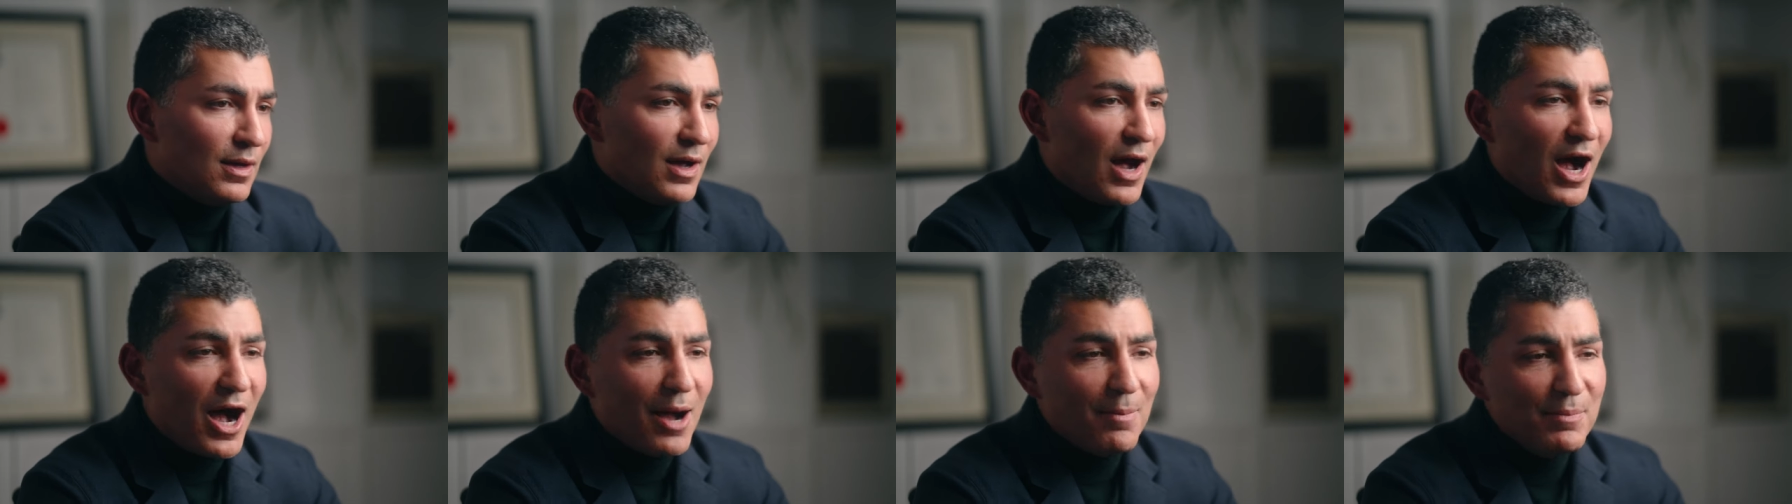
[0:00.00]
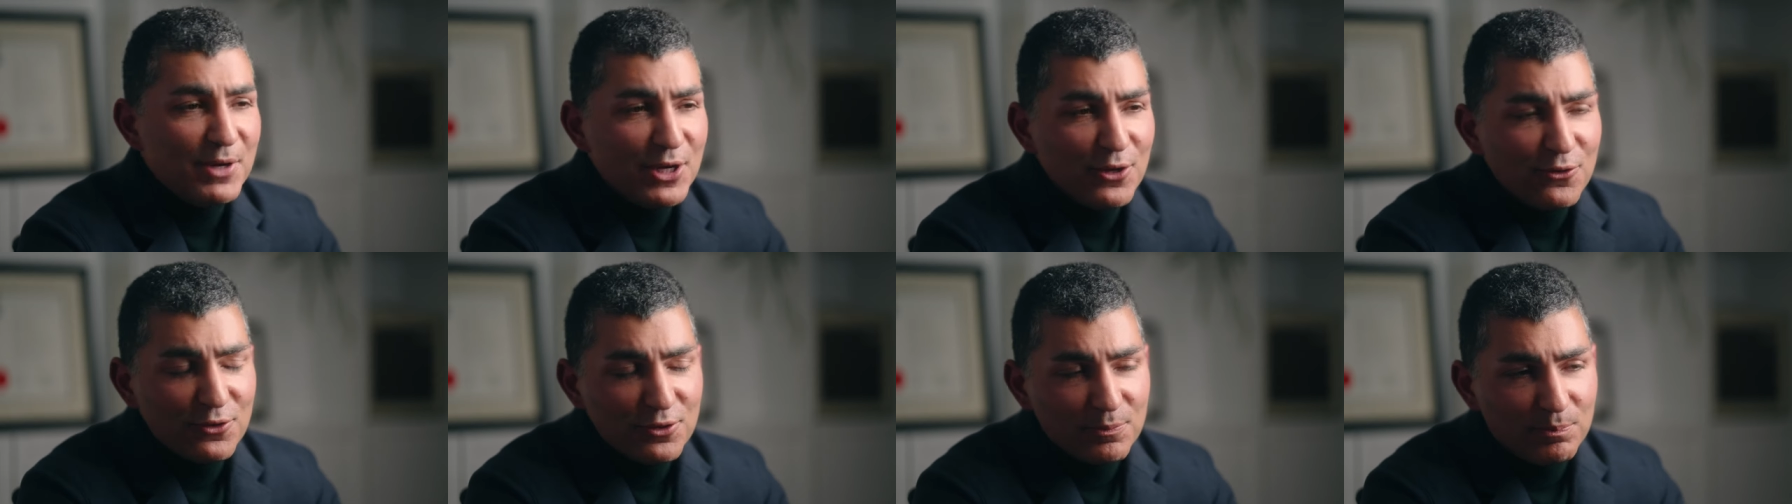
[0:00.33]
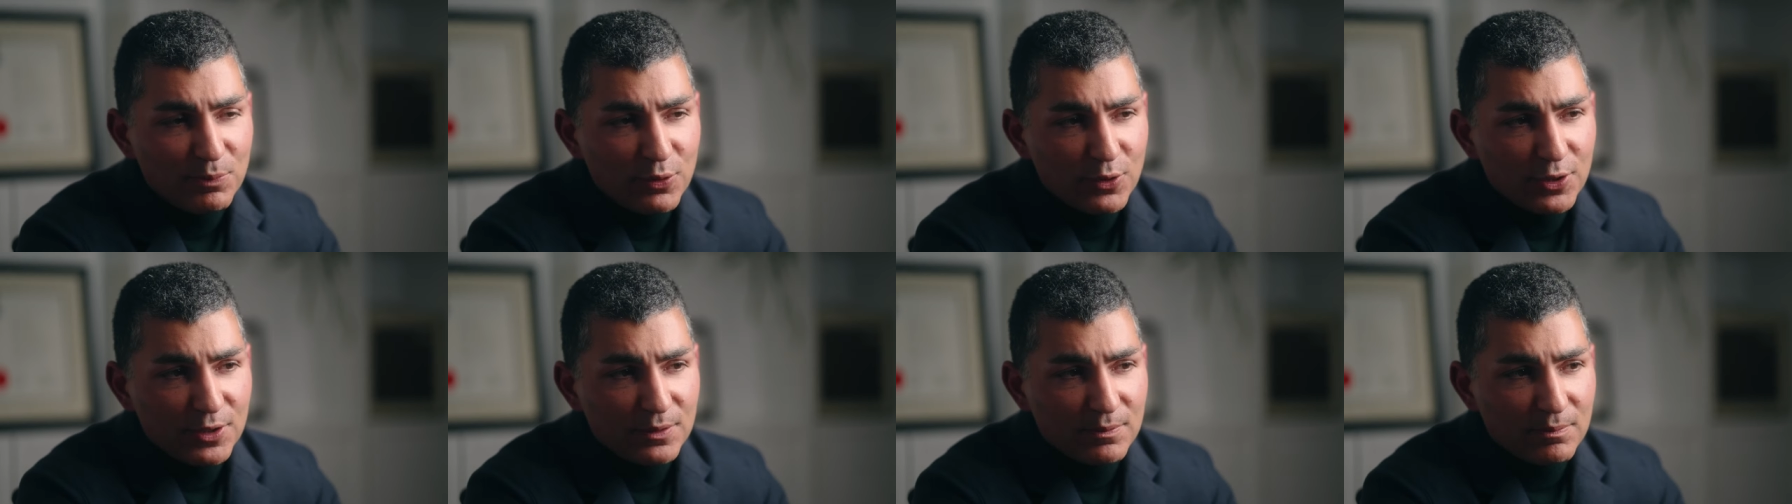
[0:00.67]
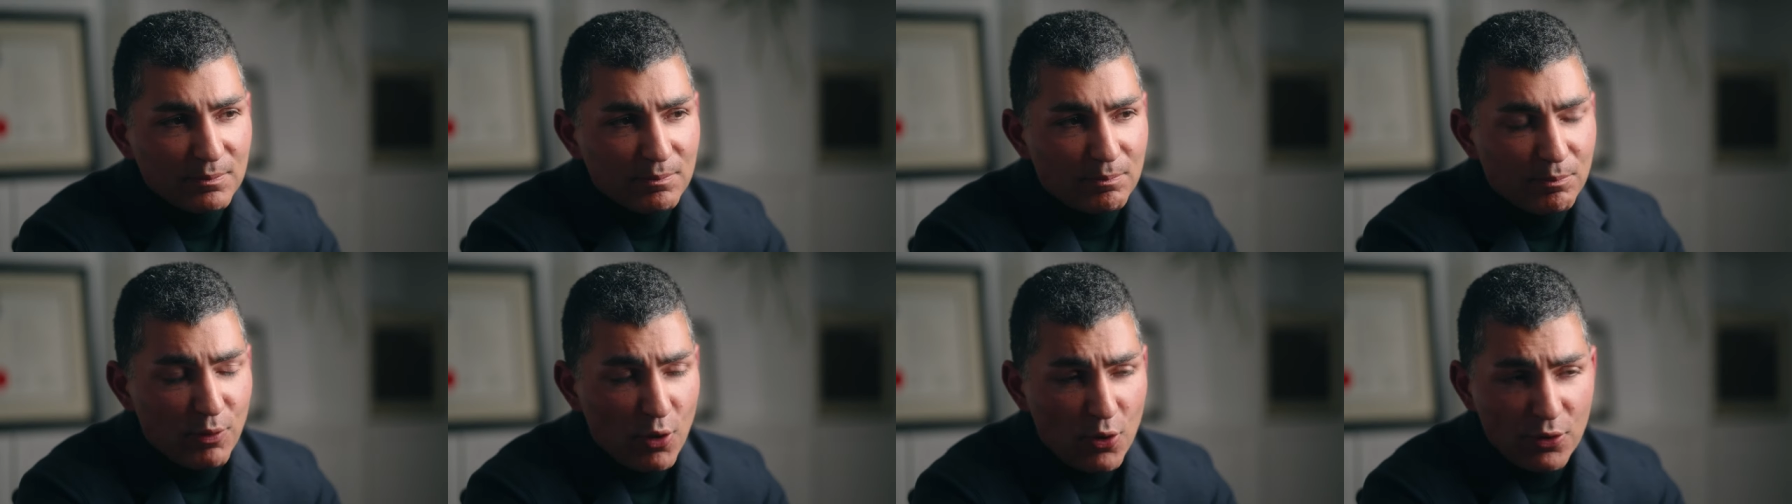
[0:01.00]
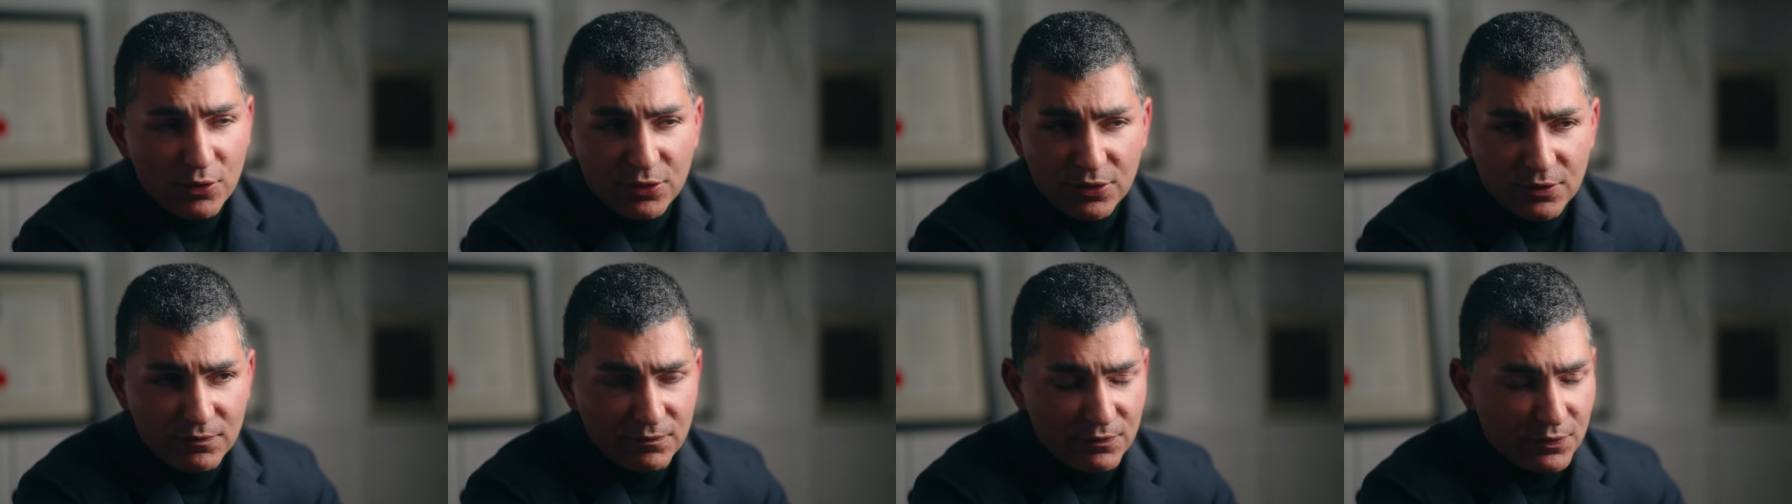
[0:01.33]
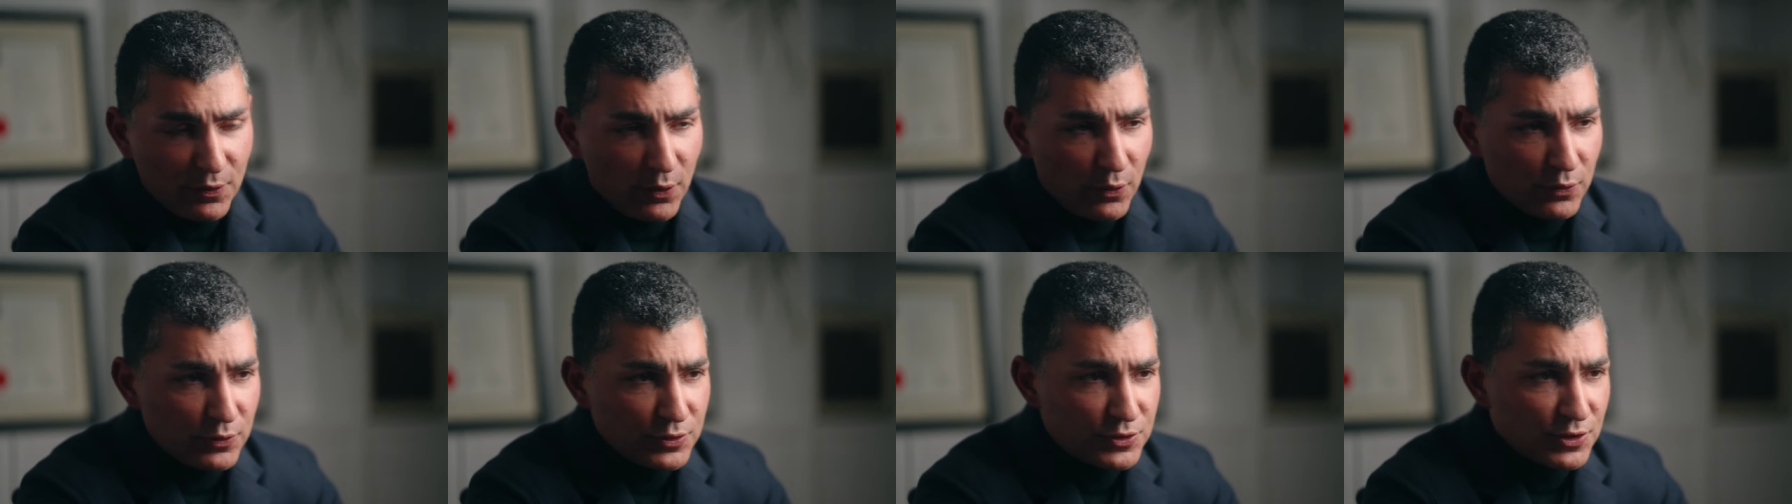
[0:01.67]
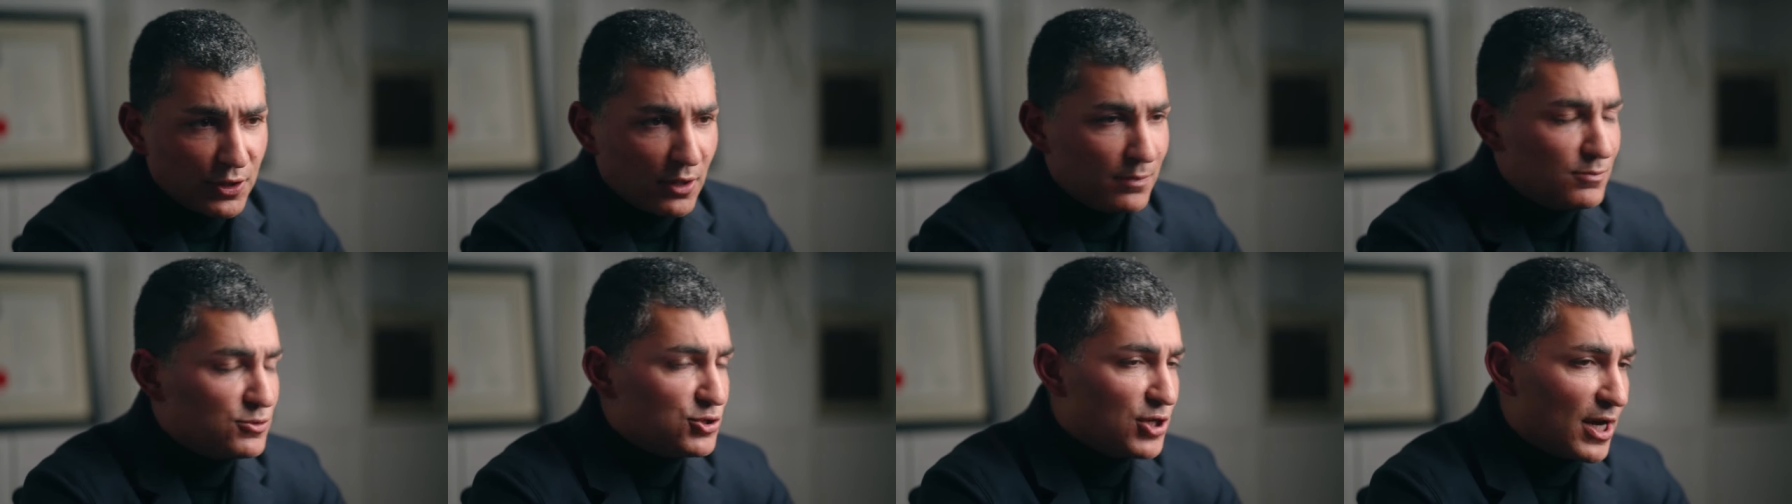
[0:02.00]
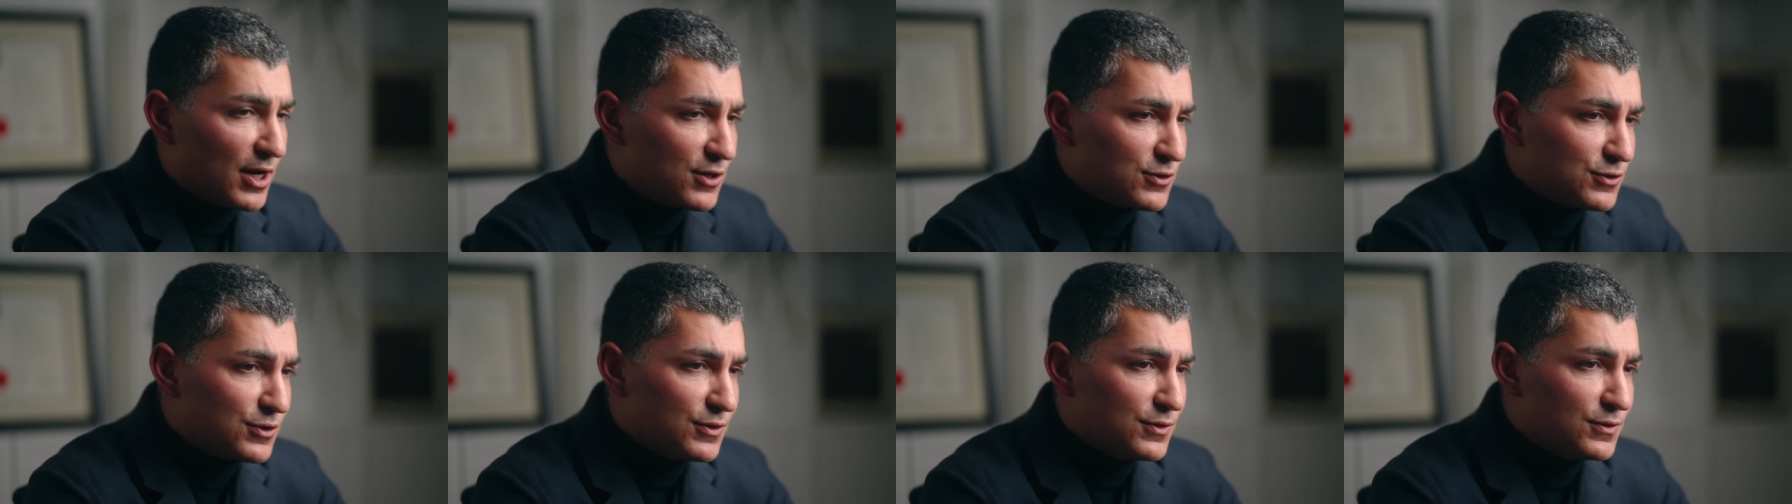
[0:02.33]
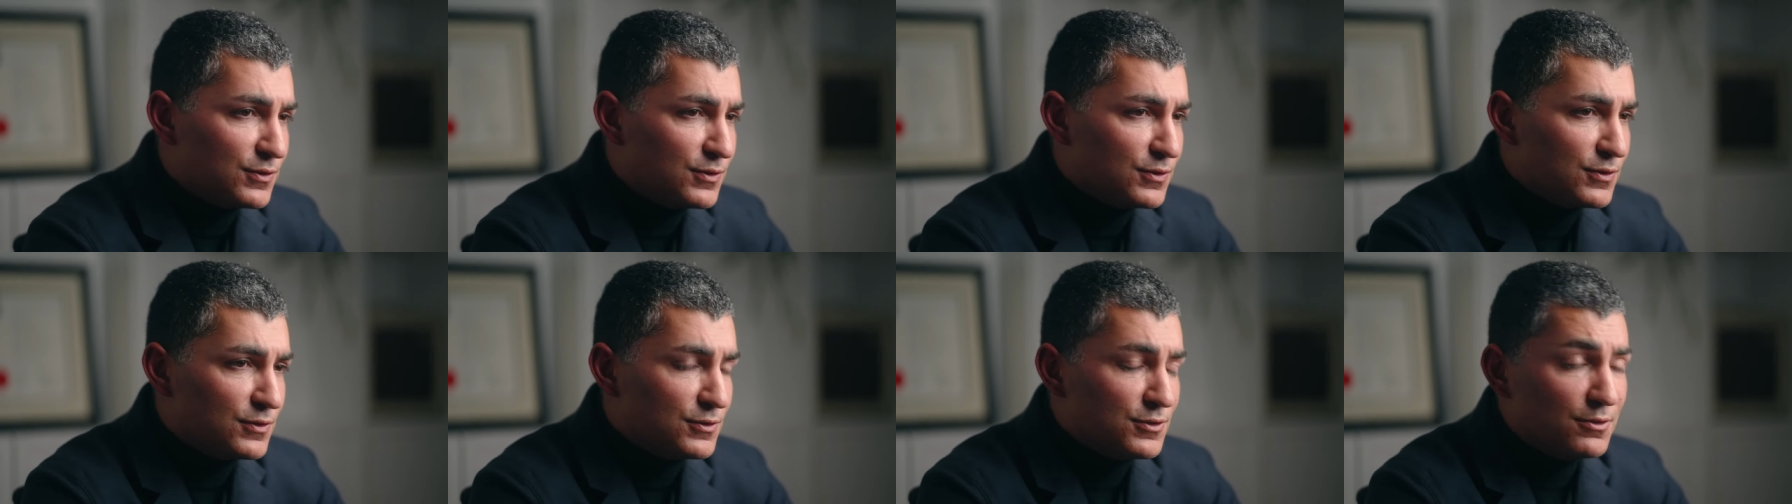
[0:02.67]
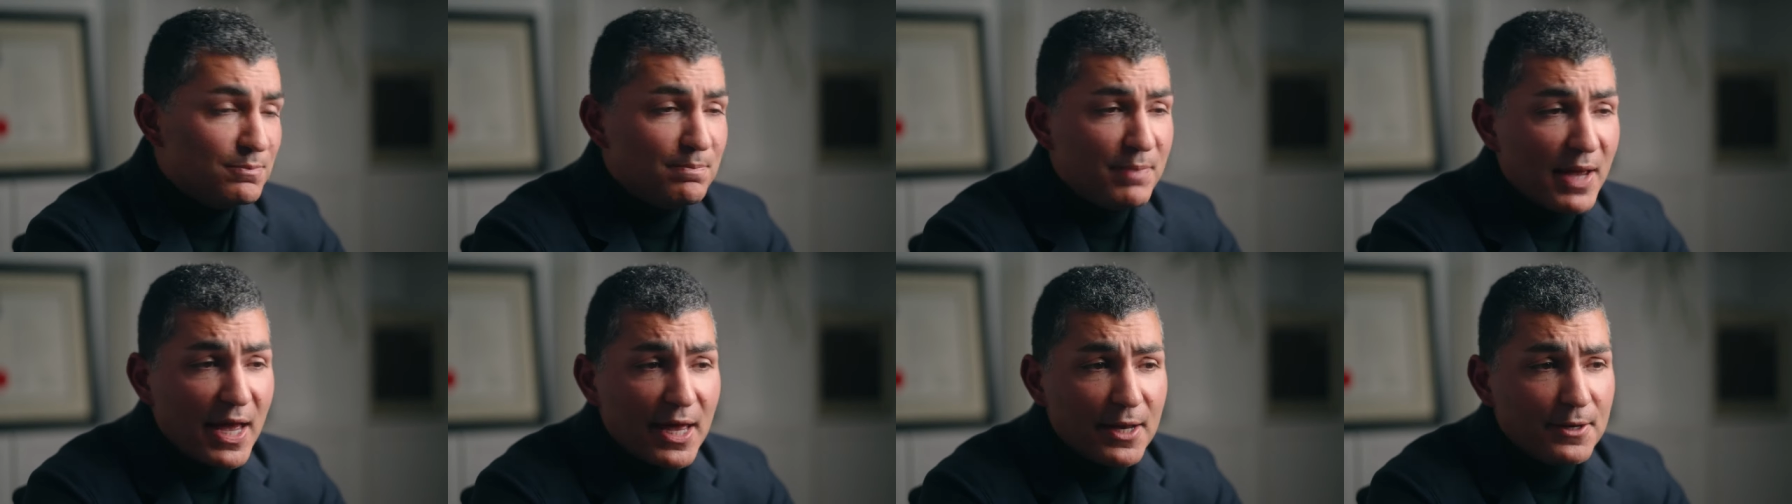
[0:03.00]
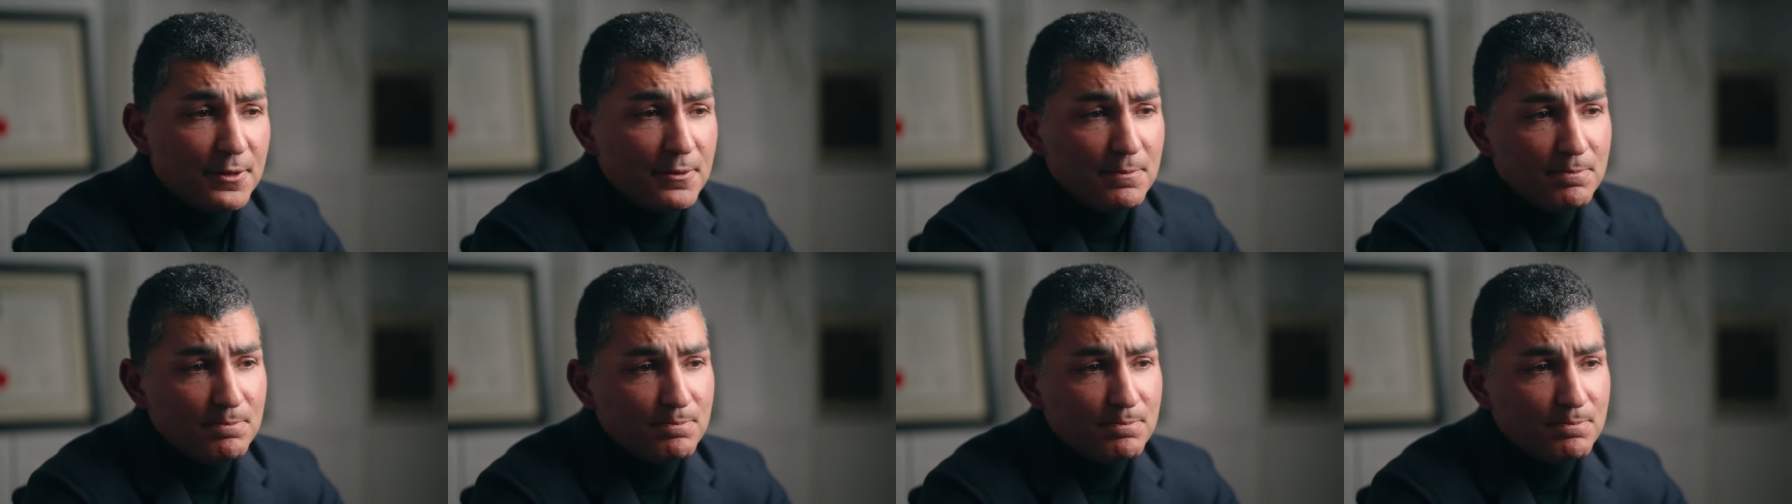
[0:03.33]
I'm here to put both of those objections to bed.